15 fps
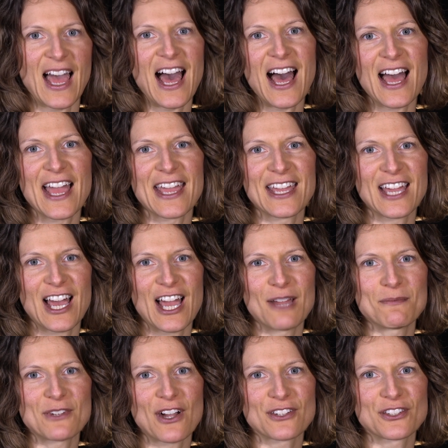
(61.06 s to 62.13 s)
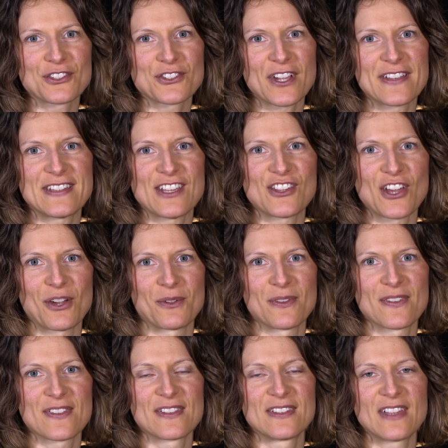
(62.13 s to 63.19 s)
Hi, I'm Dr. Traci
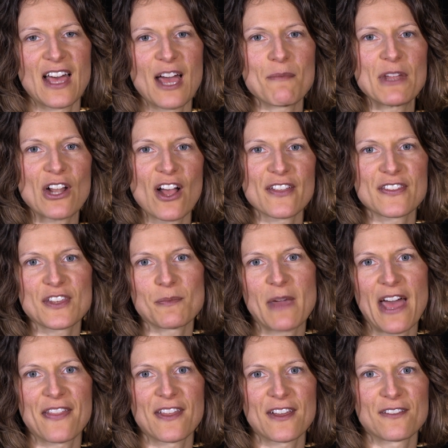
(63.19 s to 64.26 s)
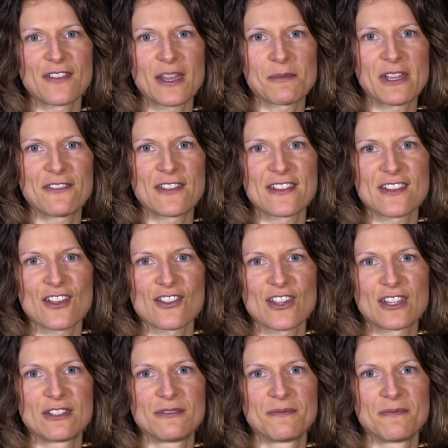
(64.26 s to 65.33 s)
Jones. I'm an osteopathic family
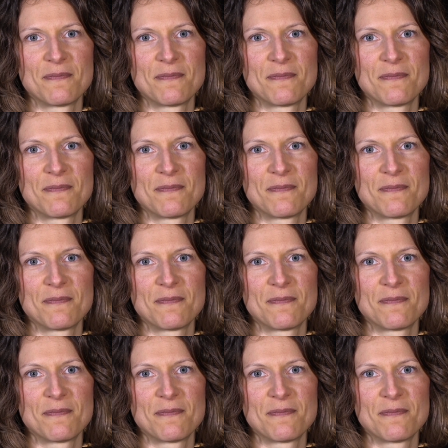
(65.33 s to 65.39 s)
physician.